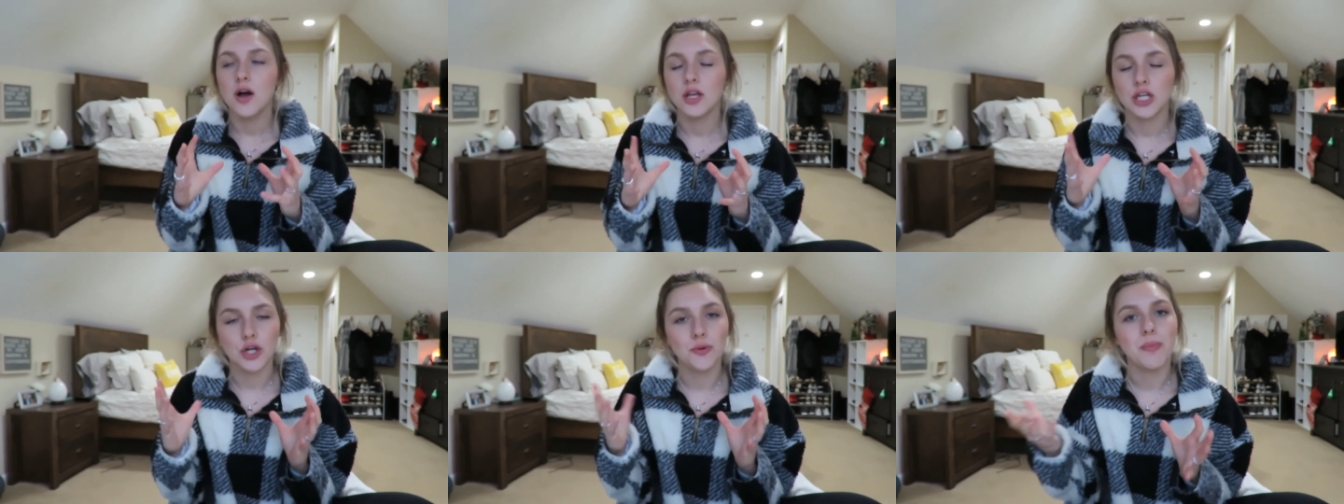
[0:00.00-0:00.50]

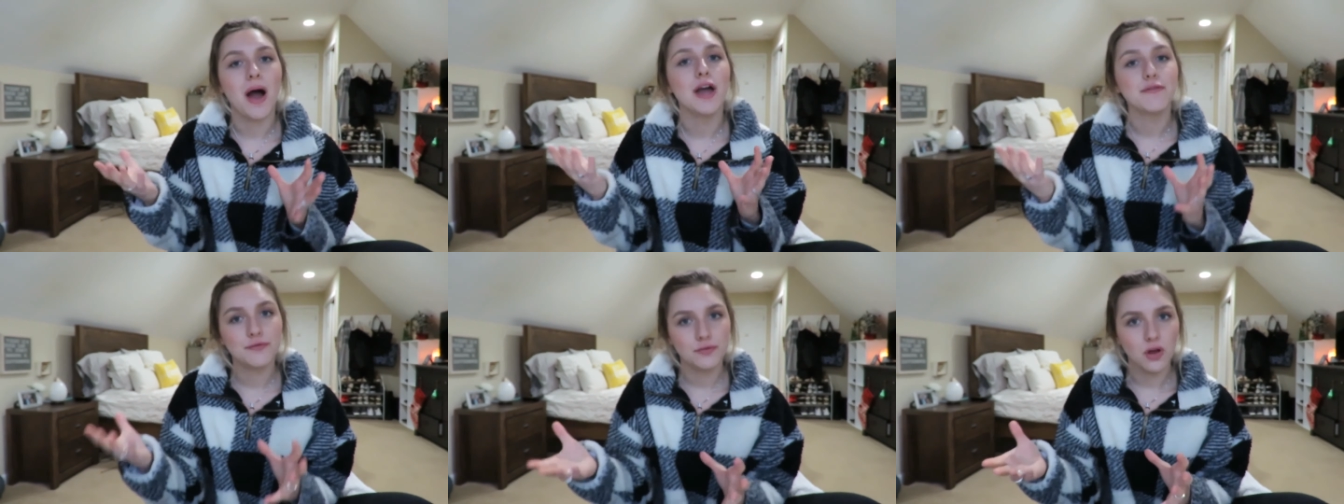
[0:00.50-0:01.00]
you know, my
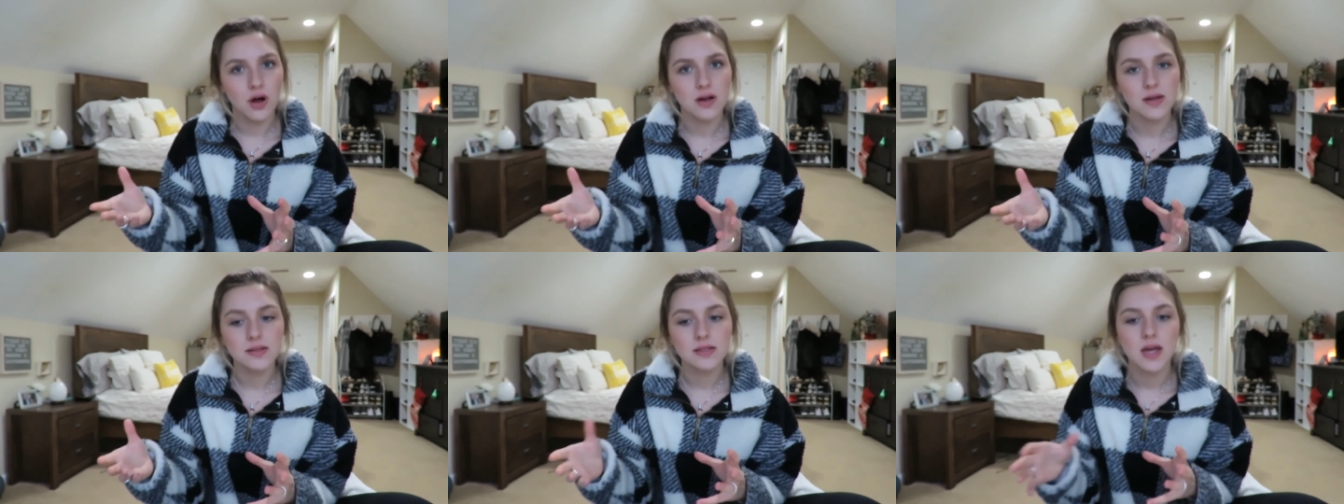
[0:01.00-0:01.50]

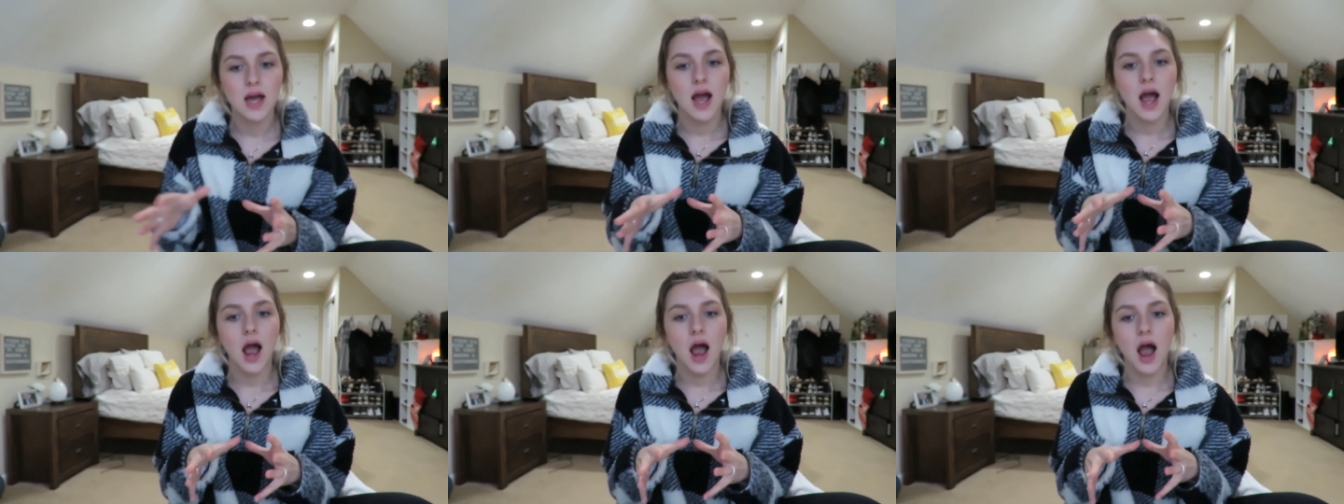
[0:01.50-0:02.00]
flaws,
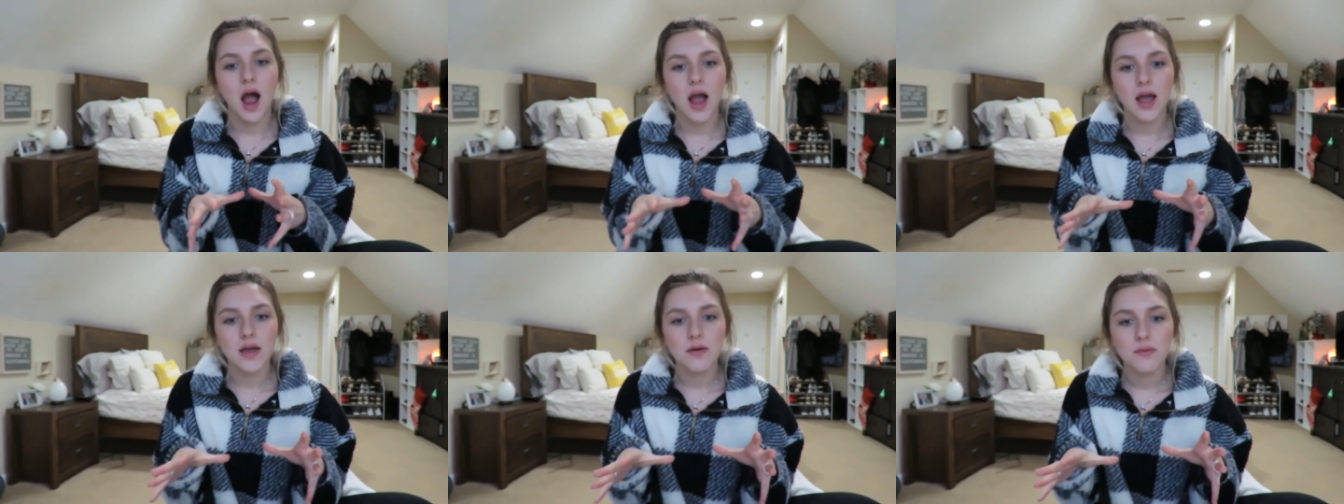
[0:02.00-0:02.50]

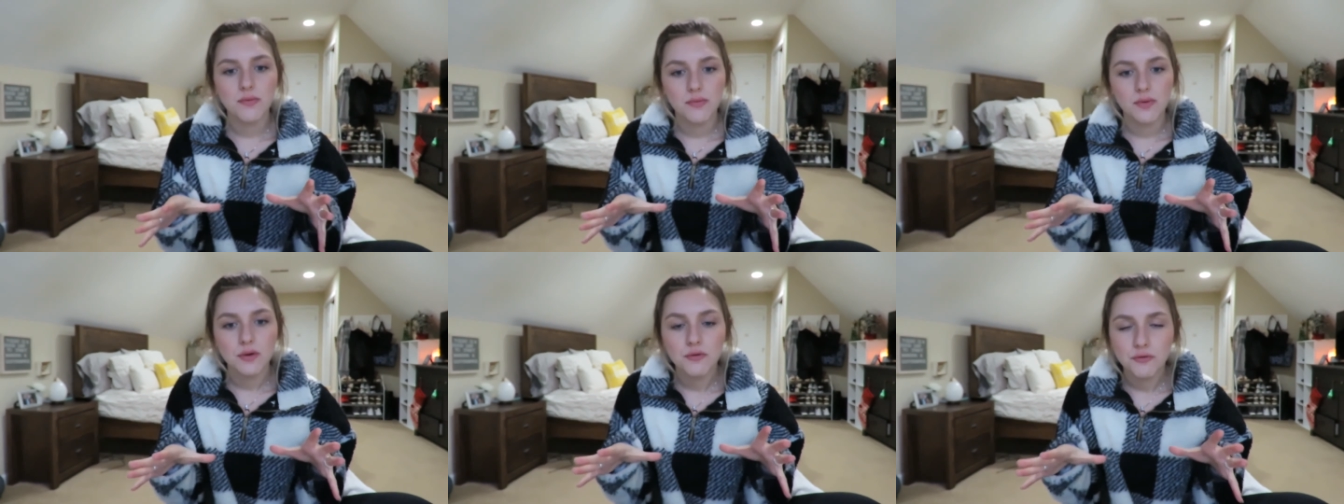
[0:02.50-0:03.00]
I've
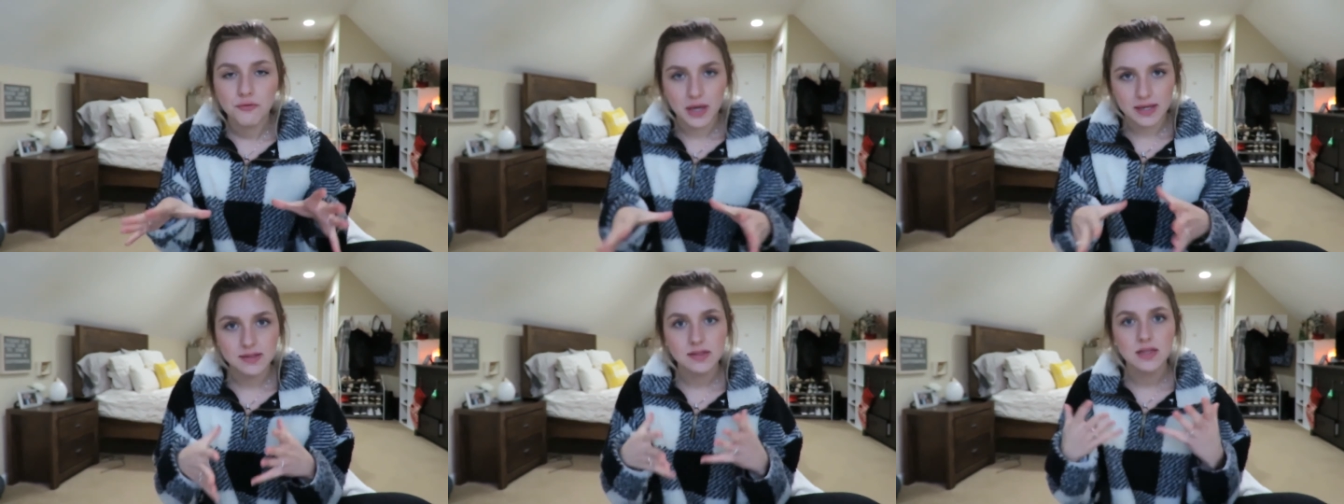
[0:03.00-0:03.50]

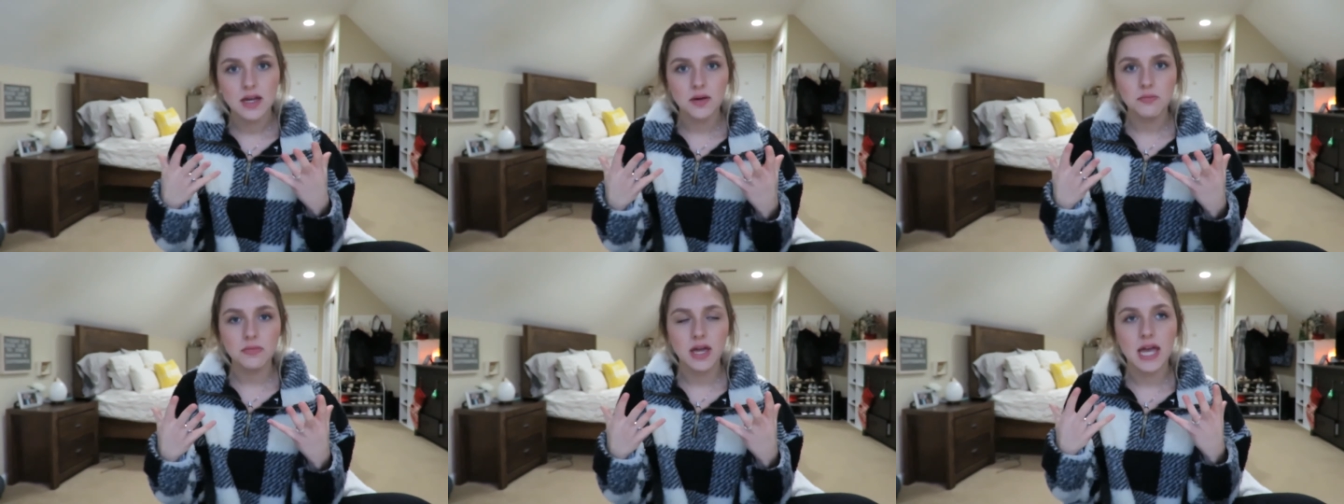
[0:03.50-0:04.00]
faced
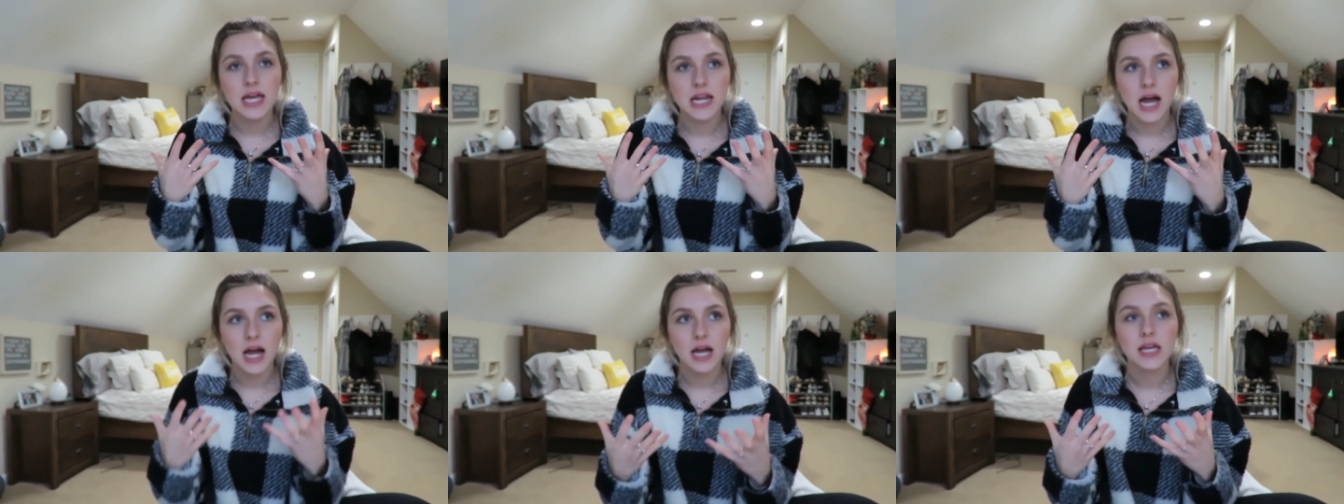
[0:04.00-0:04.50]
them and
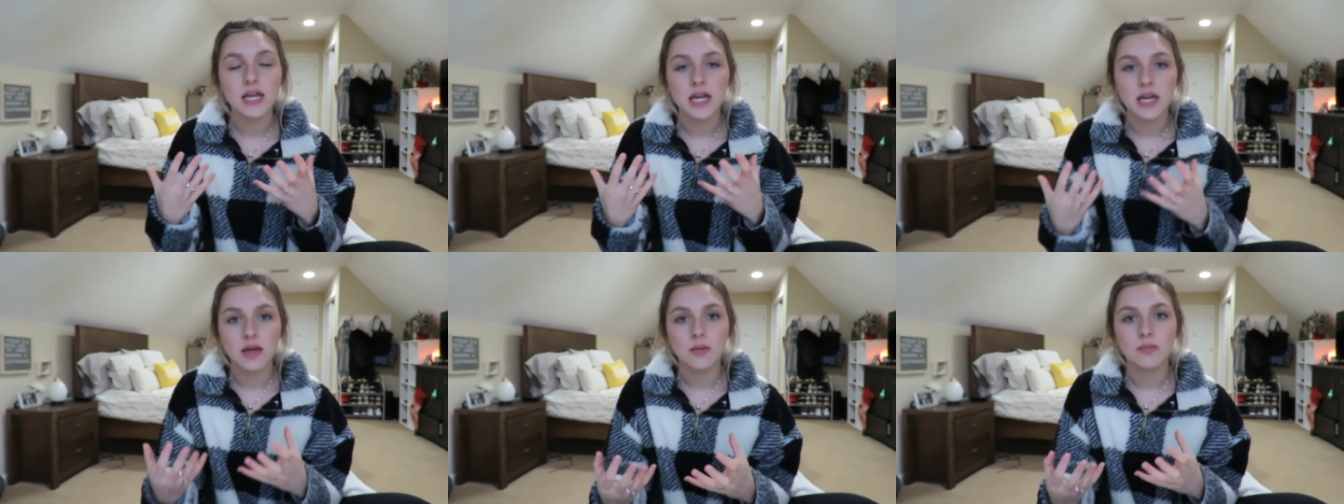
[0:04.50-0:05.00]
I
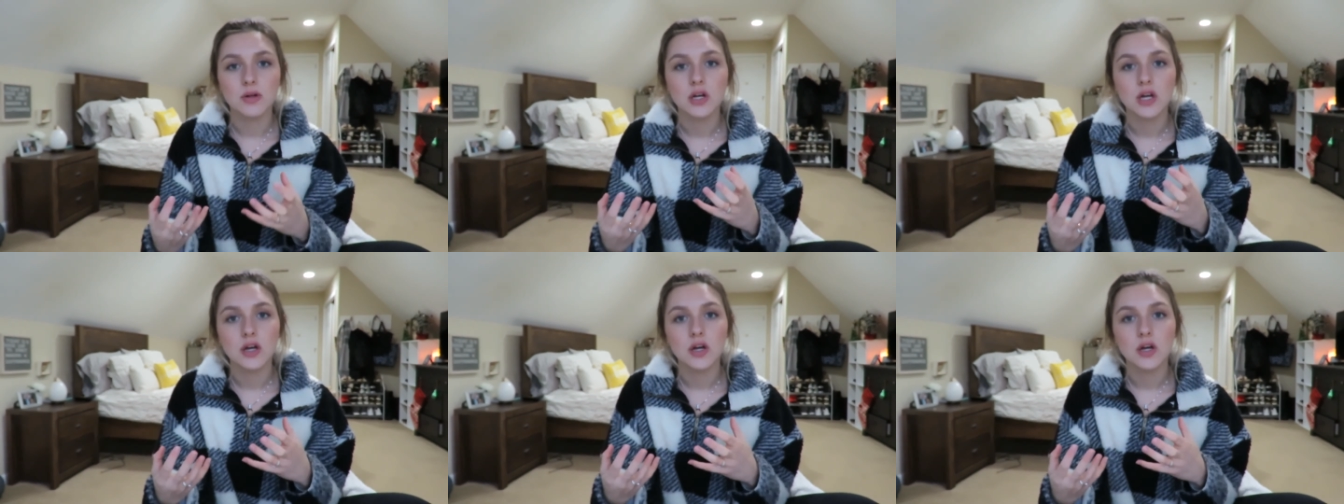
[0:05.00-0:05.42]
am